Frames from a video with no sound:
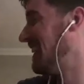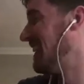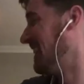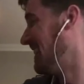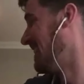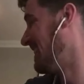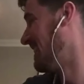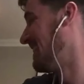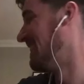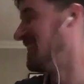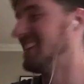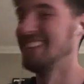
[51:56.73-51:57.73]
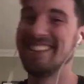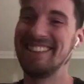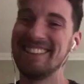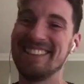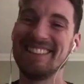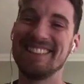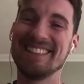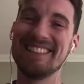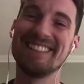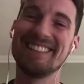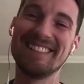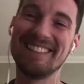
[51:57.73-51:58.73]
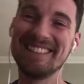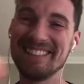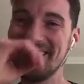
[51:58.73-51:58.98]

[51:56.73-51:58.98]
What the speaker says: you like what I do, it's Blissful